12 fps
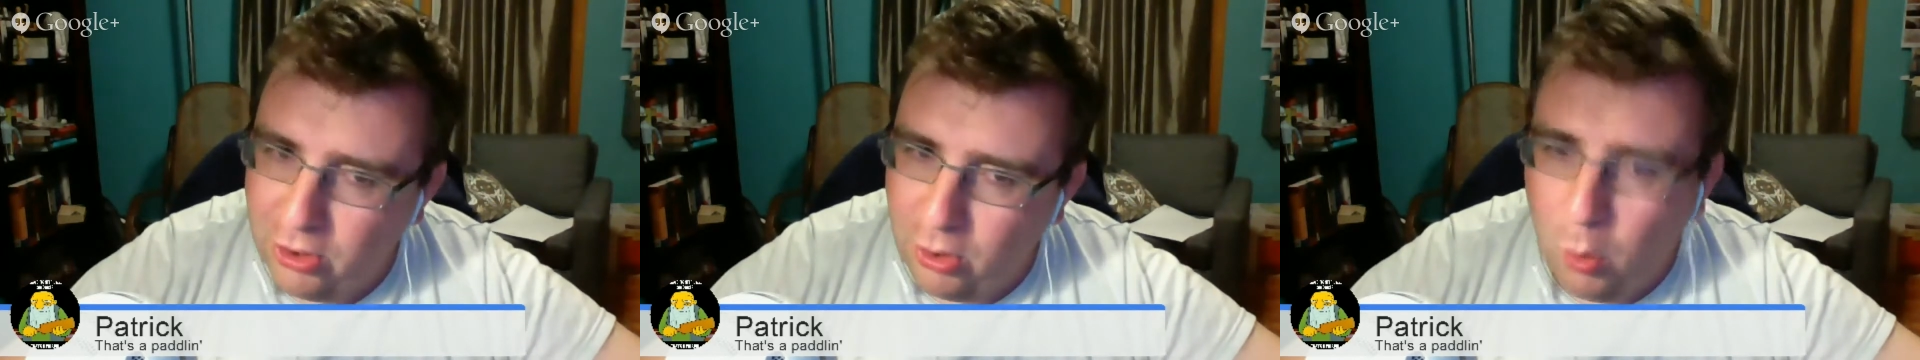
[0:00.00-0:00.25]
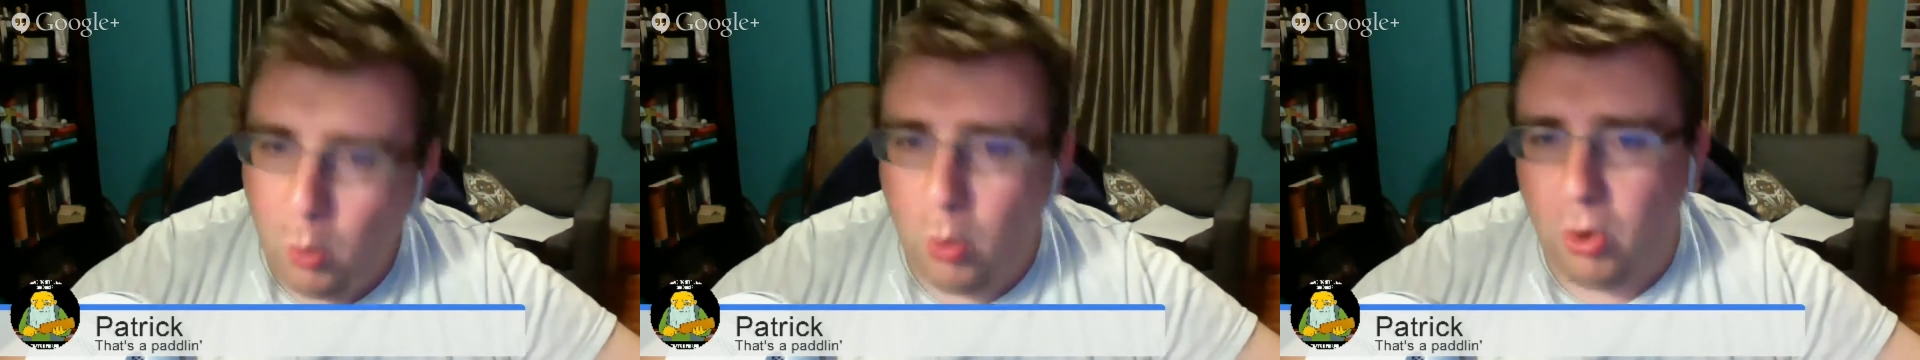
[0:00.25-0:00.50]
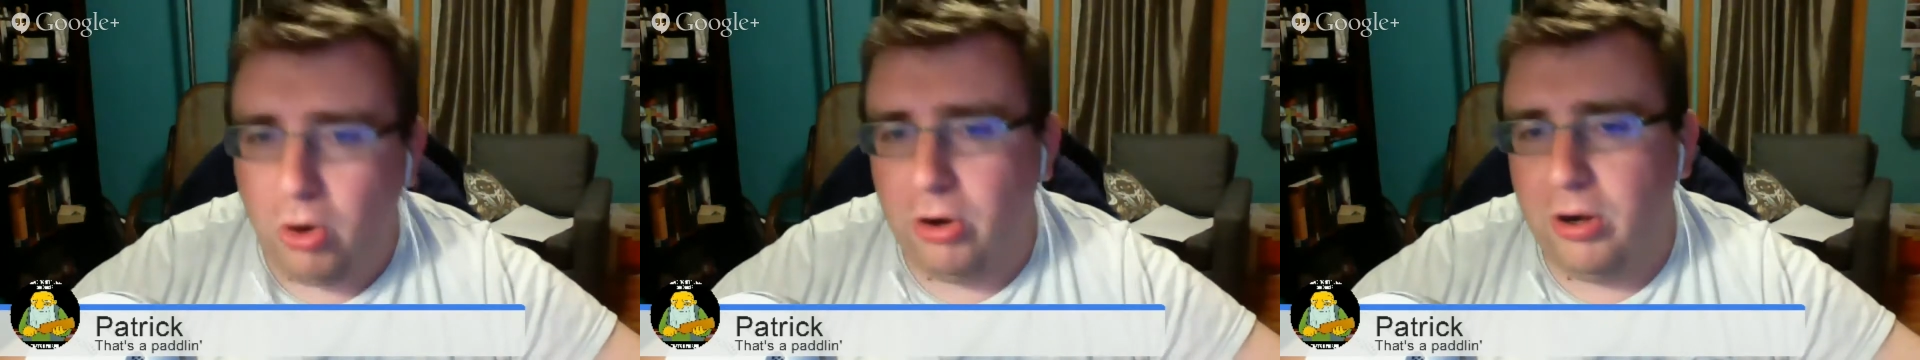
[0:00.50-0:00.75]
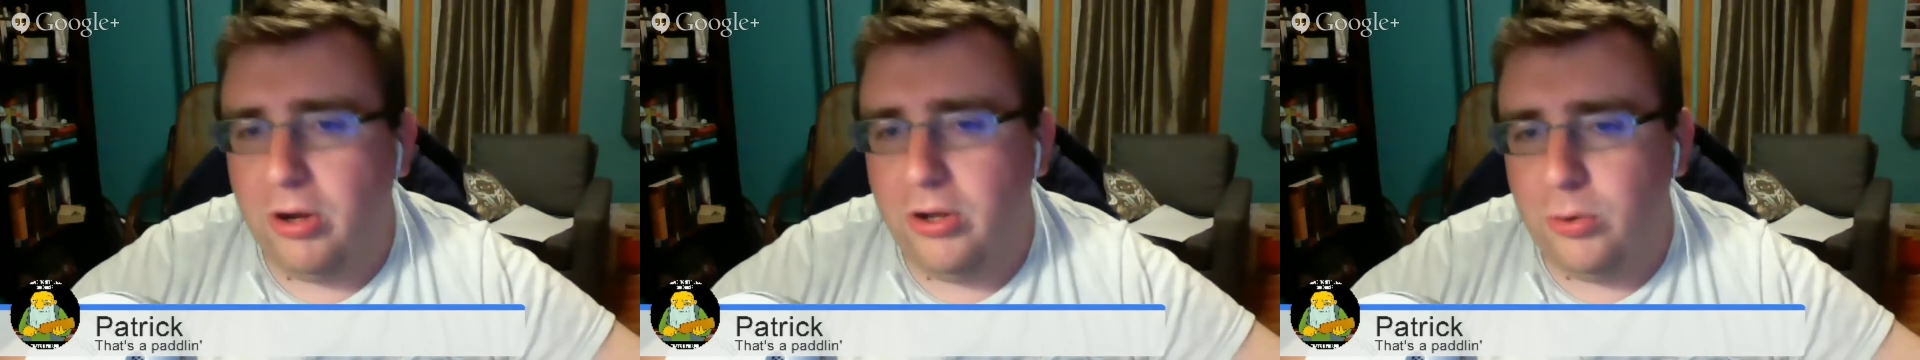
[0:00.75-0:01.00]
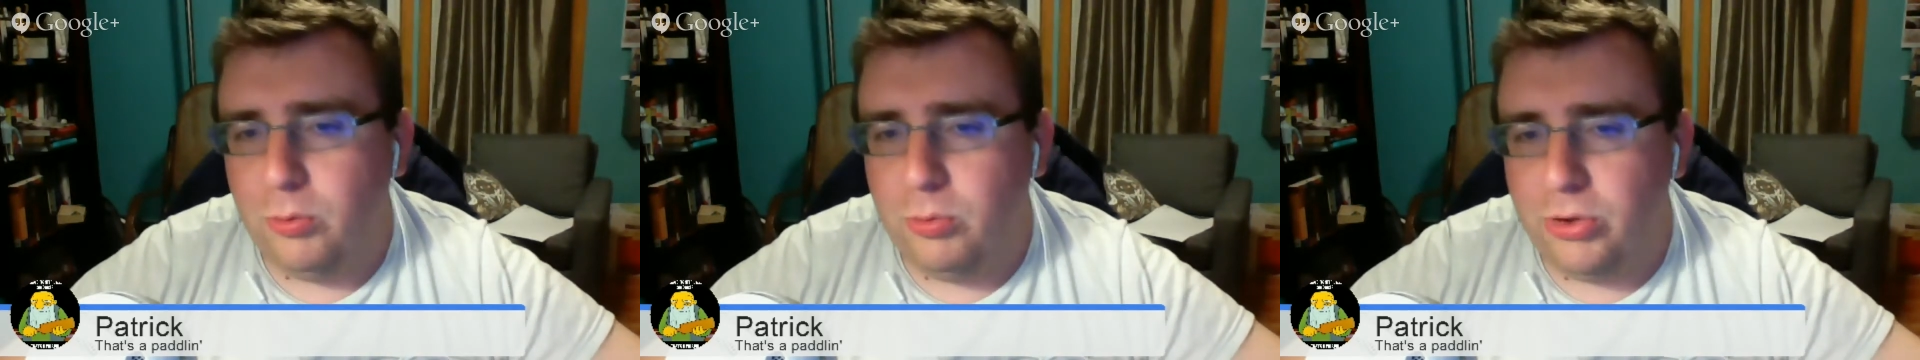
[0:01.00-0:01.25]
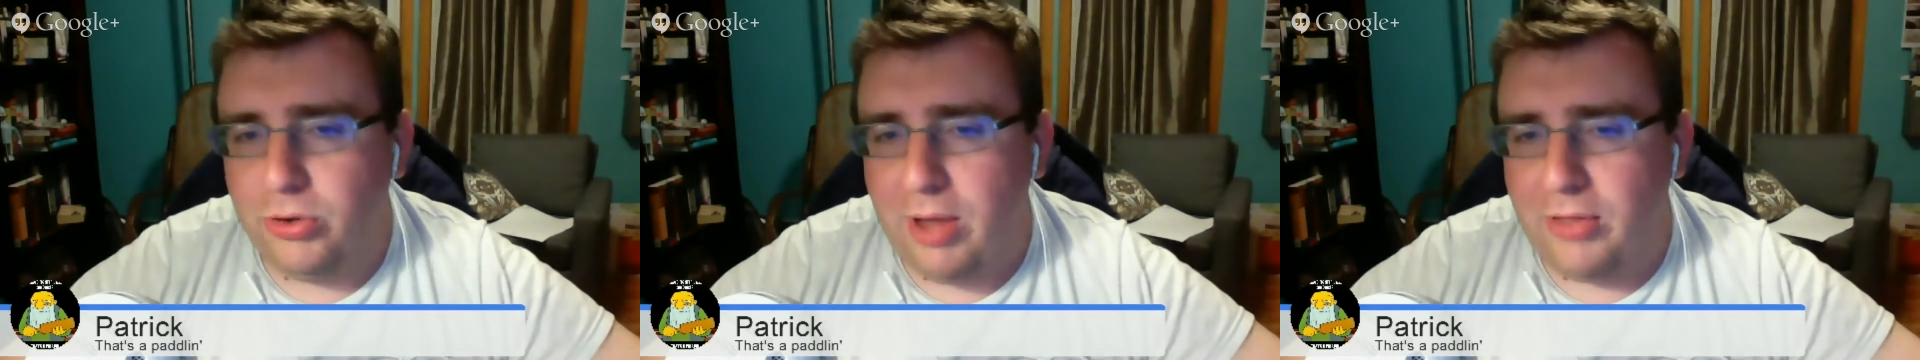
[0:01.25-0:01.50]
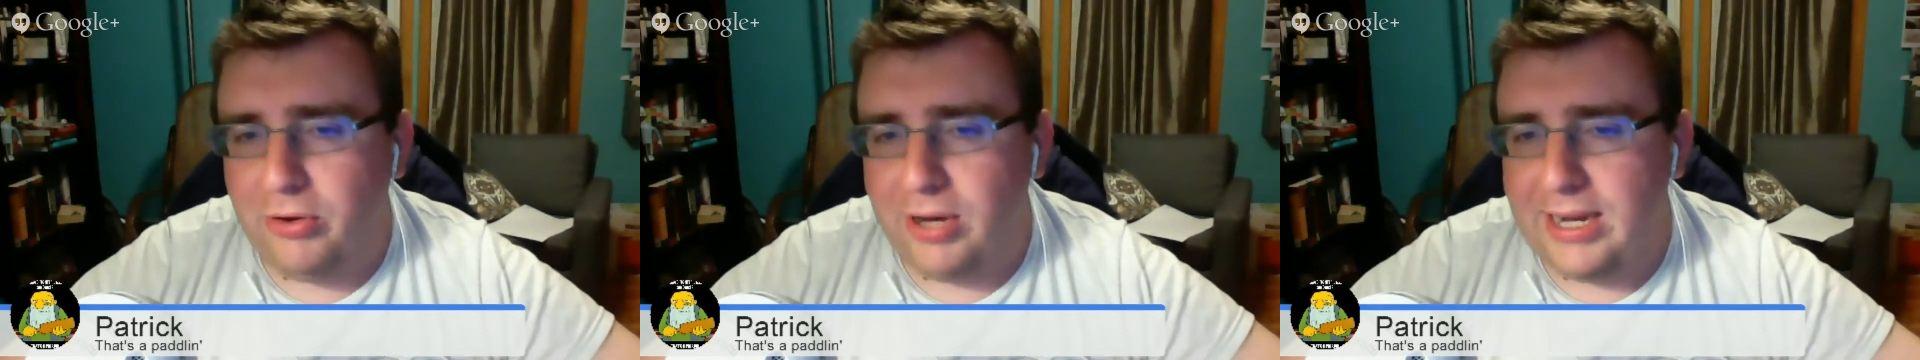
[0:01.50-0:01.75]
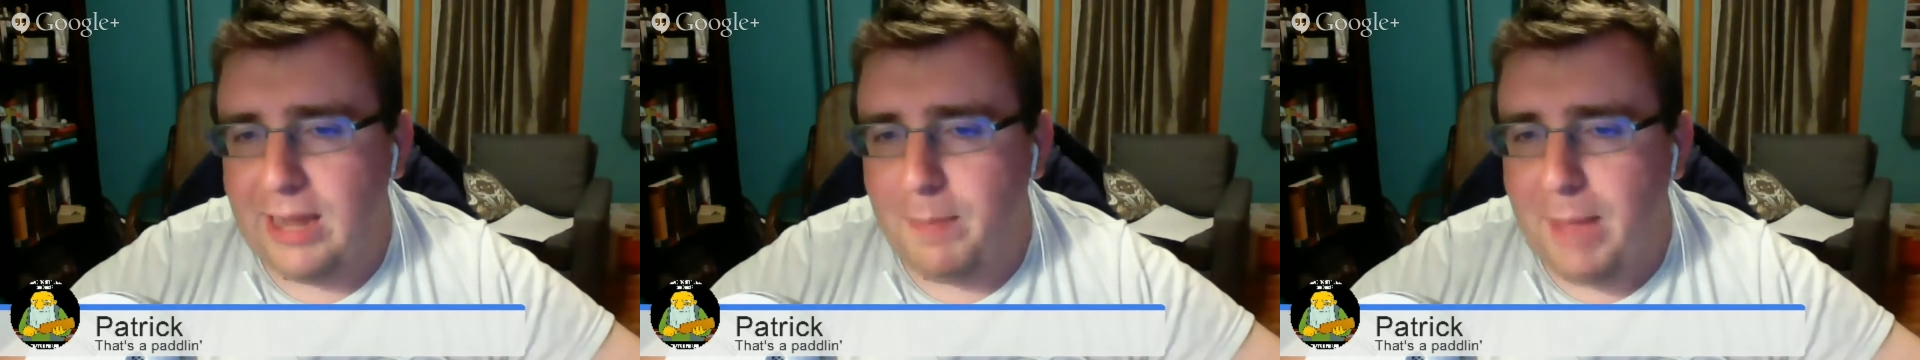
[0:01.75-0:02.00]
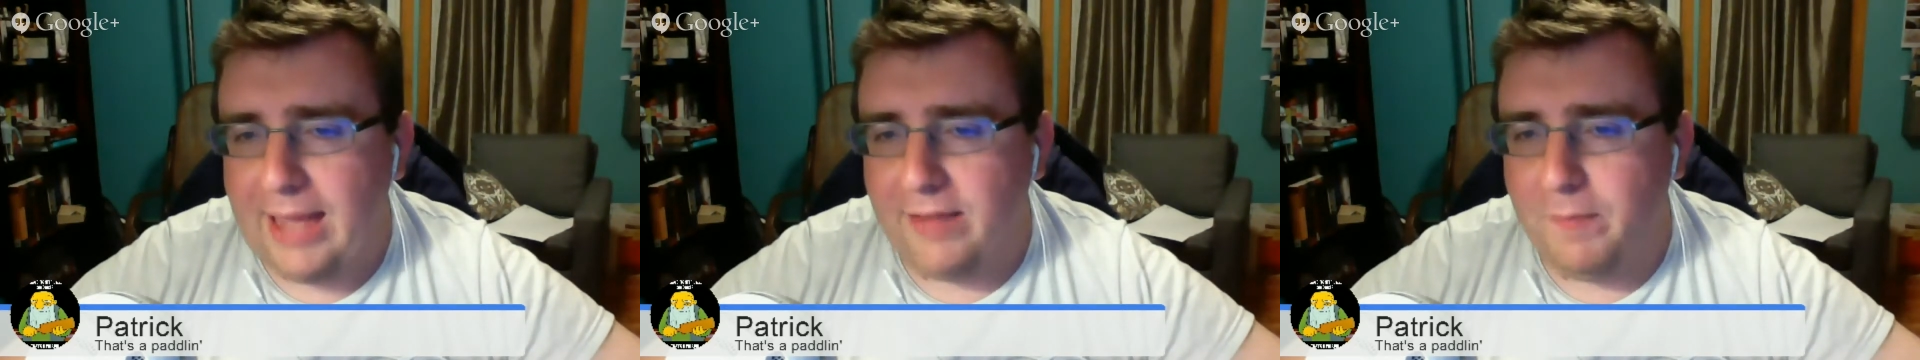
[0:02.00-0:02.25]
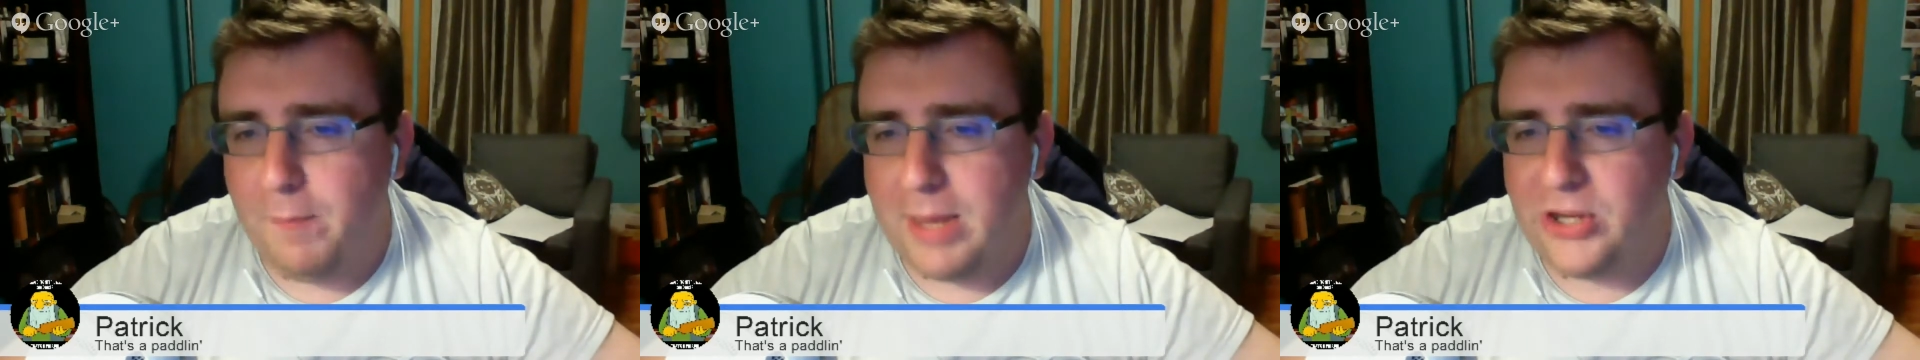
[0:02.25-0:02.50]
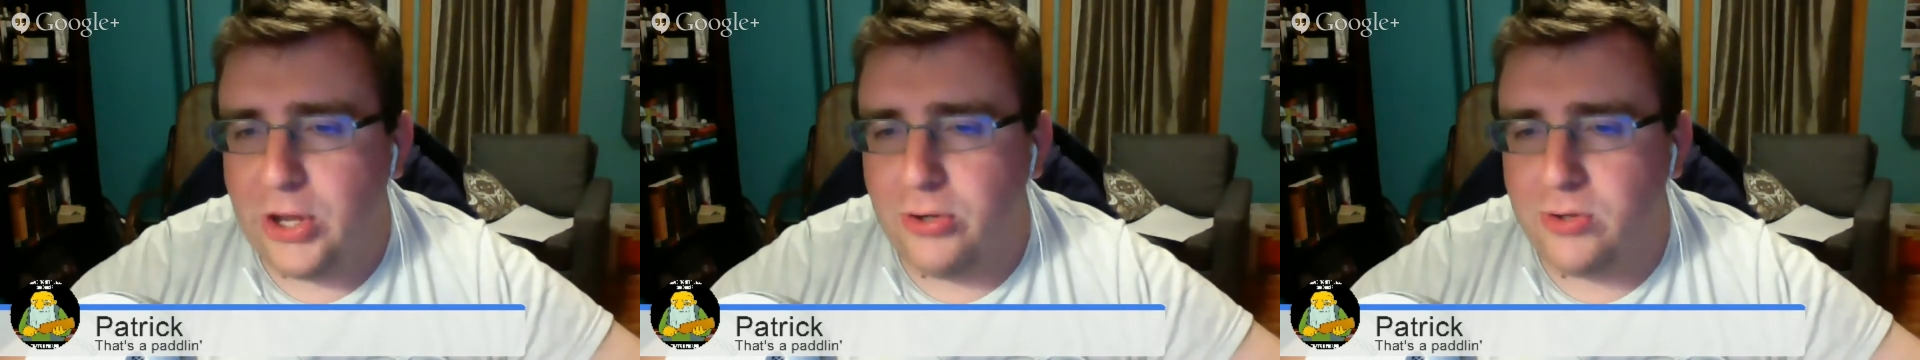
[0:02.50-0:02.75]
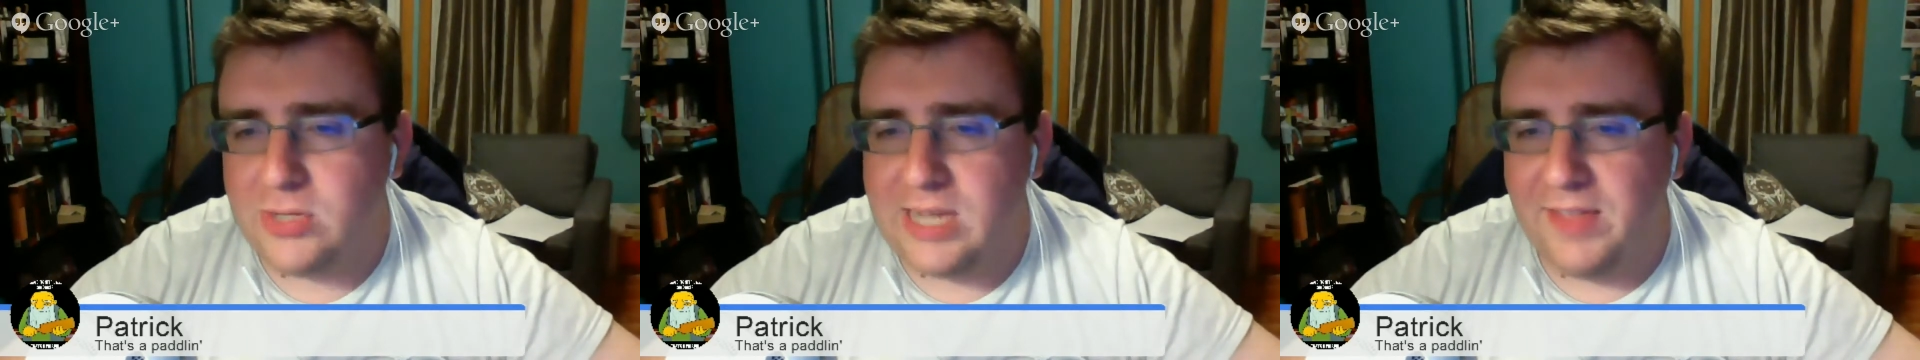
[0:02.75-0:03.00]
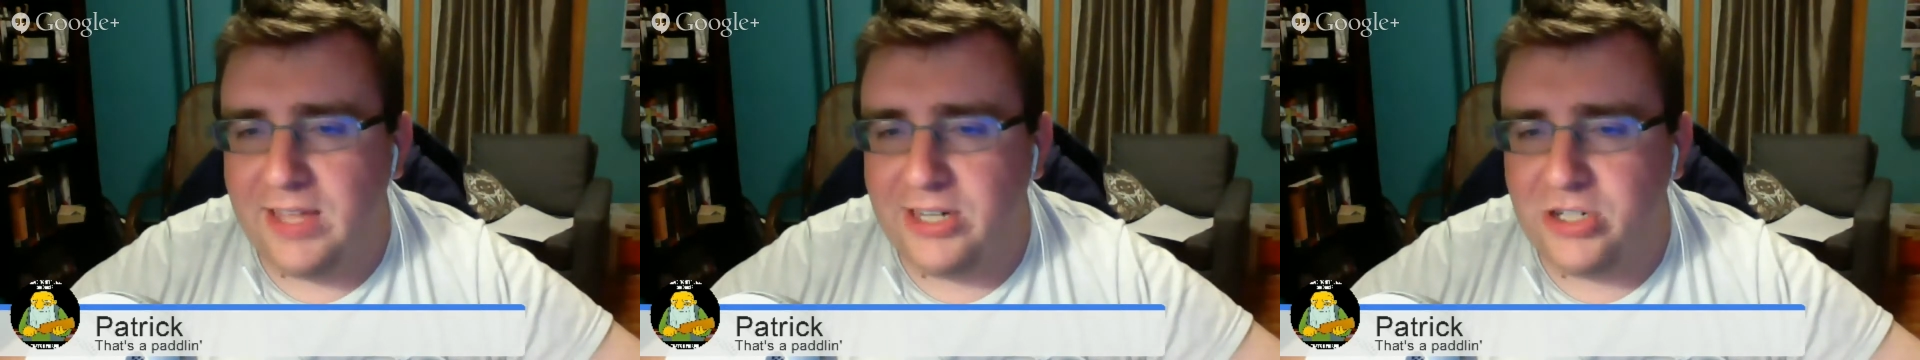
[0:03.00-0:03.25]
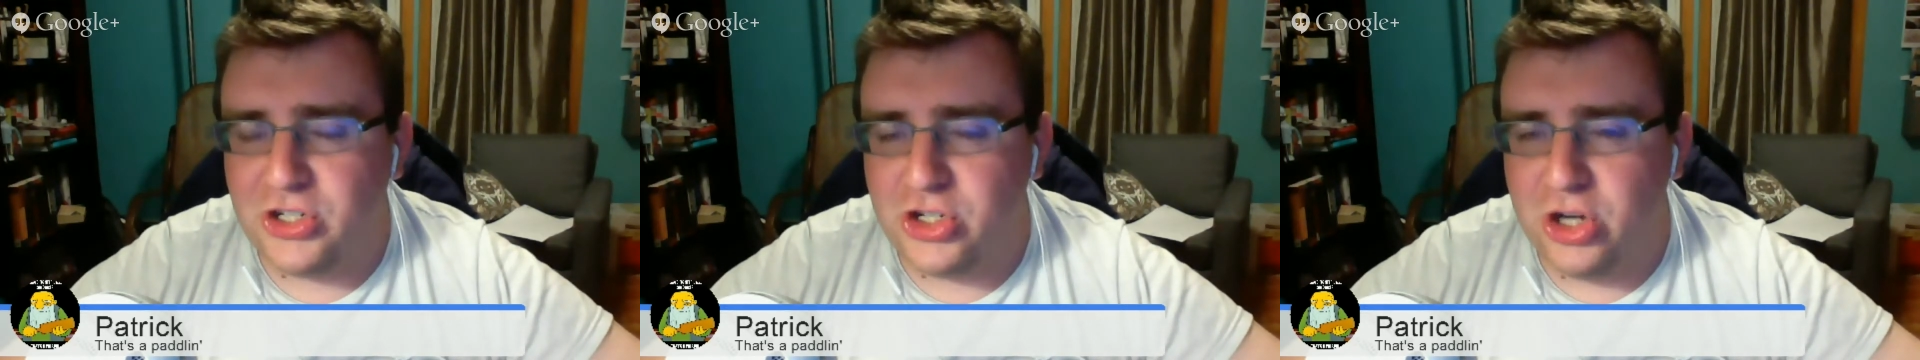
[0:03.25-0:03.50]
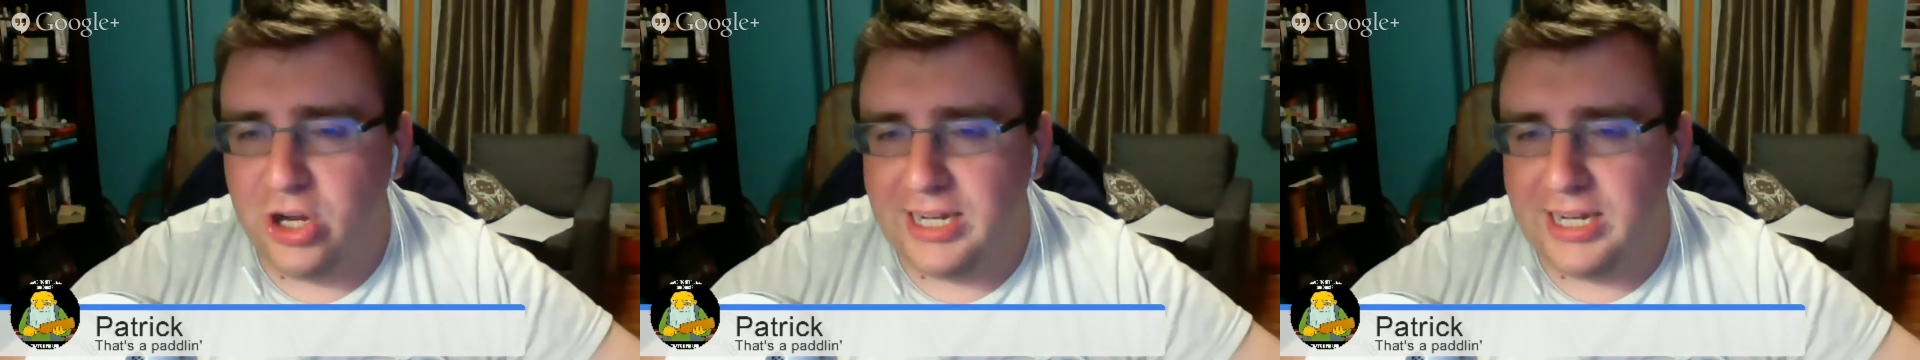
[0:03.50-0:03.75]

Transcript: or would you rather eat a pack of Mentos and then chug a